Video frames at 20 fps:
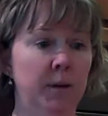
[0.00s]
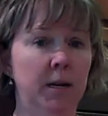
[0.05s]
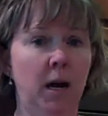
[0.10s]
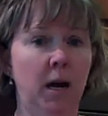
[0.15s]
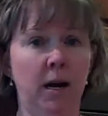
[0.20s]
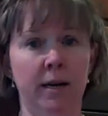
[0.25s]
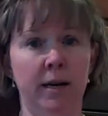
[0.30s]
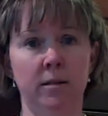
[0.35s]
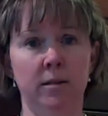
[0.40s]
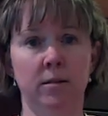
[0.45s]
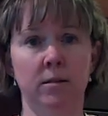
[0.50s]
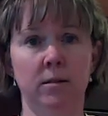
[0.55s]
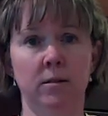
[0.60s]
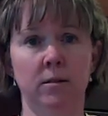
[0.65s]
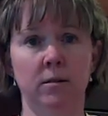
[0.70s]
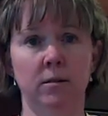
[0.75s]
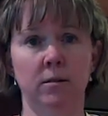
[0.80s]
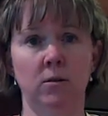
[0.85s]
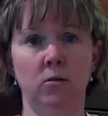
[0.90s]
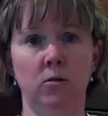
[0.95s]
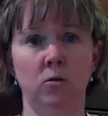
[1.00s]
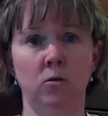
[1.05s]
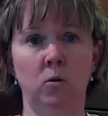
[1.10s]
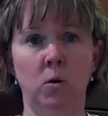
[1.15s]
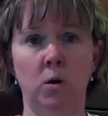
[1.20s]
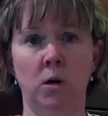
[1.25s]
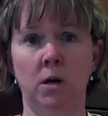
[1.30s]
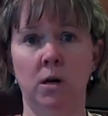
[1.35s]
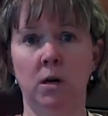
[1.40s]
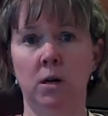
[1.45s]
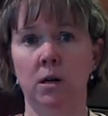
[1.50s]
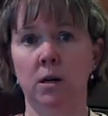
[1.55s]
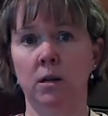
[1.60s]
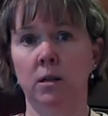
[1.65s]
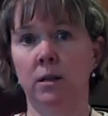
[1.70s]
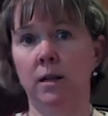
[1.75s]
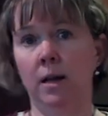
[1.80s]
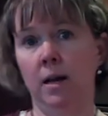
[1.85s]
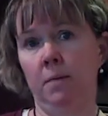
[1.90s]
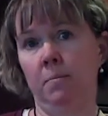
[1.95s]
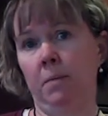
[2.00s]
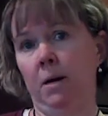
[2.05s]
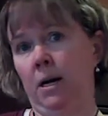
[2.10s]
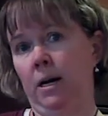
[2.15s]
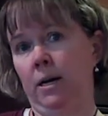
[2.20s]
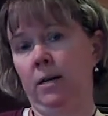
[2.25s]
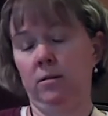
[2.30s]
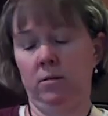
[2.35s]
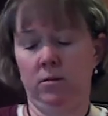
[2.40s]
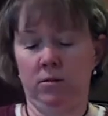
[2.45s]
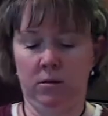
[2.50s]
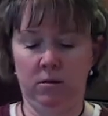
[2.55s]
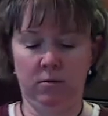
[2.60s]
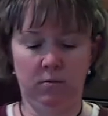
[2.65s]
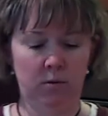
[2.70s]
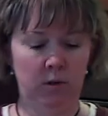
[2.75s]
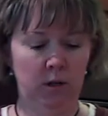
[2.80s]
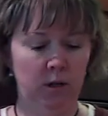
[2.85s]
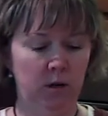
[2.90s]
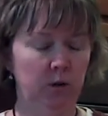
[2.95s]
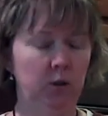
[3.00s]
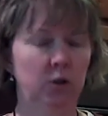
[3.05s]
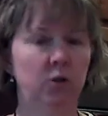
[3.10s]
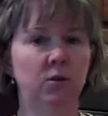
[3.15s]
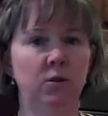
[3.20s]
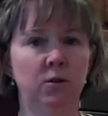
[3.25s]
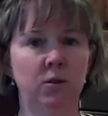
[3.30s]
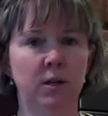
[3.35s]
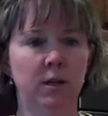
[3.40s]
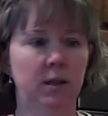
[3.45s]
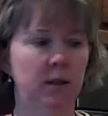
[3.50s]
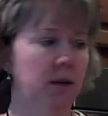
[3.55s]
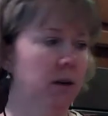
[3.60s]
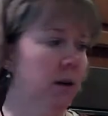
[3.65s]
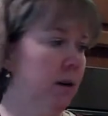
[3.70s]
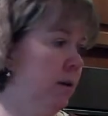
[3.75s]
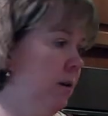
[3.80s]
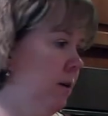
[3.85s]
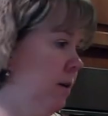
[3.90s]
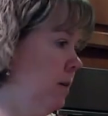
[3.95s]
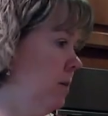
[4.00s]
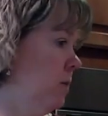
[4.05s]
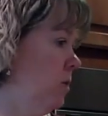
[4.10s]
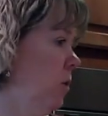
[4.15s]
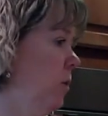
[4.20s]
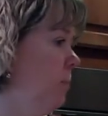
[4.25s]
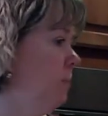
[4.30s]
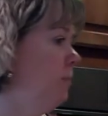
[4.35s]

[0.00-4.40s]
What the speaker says: ice or lime ice, or, you know, you get the idea. So,